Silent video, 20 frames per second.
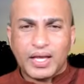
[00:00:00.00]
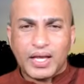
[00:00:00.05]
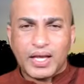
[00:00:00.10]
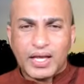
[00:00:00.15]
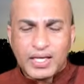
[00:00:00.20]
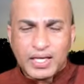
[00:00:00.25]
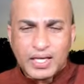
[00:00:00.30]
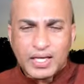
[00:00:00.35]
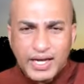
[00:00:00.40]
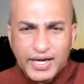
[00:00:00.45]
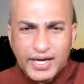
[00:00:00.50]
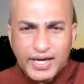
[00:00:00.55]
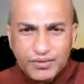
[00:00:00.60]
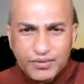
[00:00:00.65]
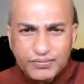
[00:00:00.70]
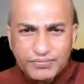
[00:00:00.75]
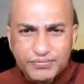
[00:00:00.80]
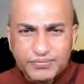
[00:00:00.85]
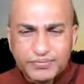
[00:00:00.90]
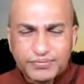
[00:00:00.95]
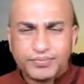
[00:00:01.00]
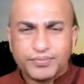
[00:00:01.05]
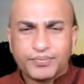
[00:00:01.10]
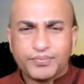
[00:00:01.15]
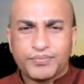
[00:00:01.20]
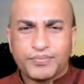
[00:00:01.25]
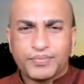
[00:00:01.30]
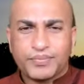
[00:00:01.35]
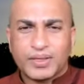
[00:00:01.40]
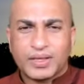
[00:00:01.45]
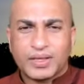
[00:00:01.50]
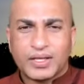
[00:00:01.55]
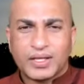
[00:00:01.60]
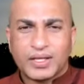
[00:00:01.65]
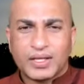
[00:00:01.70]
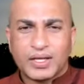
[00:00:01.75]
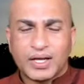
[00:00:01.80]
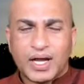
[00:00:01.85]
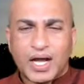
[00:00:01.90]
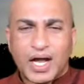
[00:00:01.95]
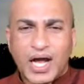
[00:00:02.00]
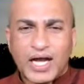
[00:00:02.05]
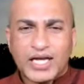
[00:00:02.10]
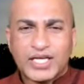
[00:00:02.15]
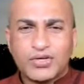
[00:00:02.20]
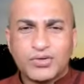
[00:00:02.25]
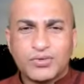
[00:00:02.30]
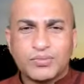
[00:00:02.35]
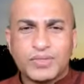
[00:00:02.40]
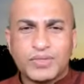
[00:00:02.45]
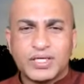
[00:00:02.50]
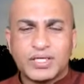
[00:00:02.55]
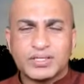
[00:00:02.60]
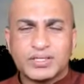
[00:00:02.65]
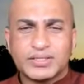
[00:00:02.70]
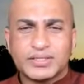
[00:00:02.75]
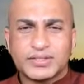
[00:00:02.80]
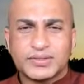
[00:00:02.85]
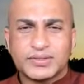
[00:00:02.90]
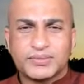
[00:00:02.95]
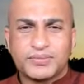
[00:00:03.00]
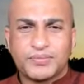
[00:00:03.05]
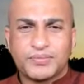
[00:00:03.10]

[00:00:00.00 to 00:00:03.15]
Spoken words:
any kind of arguments